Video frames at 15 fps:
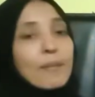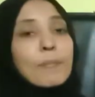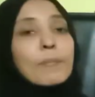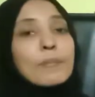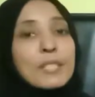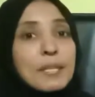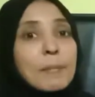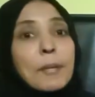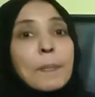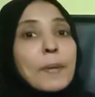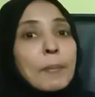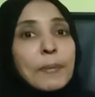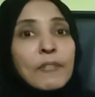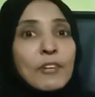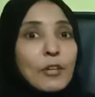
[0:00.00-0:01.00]

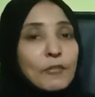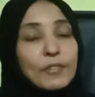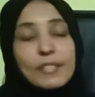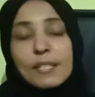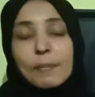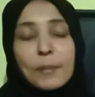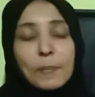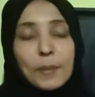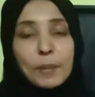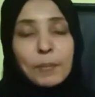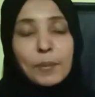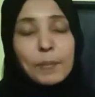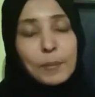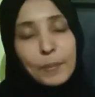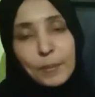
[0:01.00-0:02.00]
semi-permeable, one of the
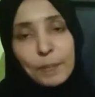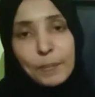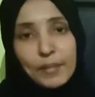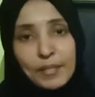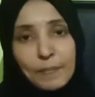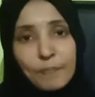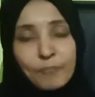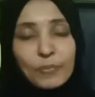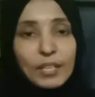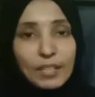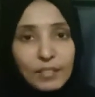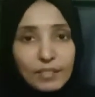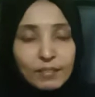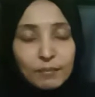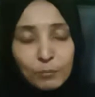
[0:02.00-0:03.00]
semi-permeable membrane.
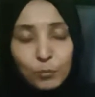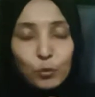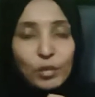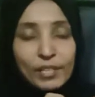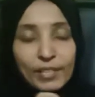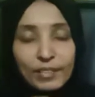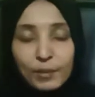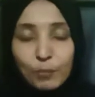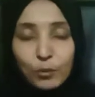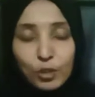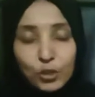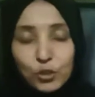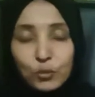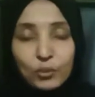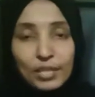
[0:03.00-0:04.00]
Boiled egg
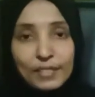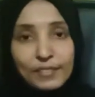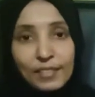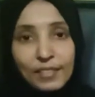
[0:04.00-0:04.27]
shell white